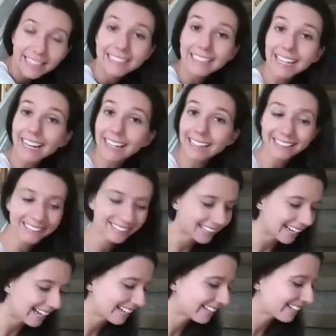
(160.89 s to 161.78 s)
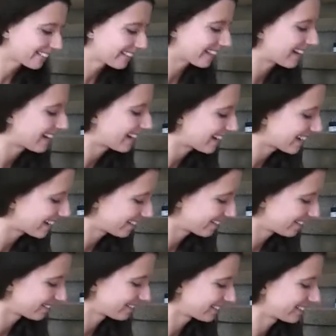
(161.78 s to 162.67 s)
Yes,
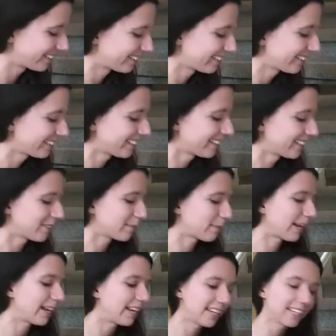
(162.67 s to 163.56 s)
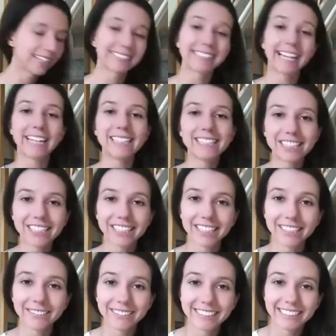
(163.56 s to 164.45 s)
AccuLives. Good, paying
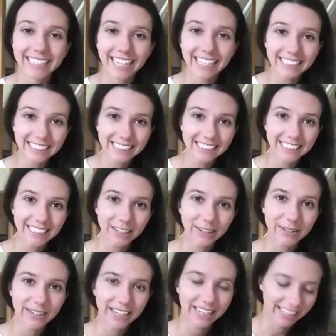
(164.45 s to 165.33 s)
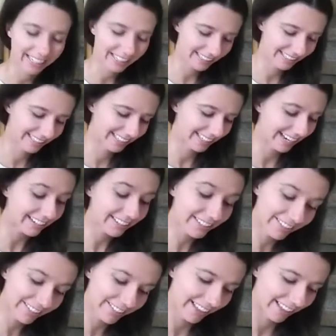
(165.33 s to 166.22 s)
attention. It was 1908,
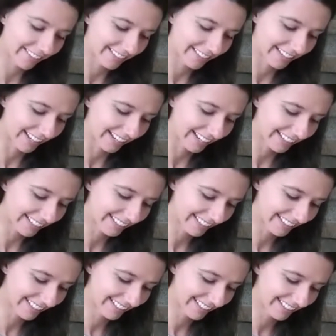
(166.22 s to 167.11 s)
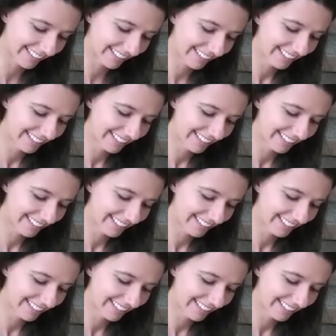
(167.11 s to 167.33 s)
not 2008.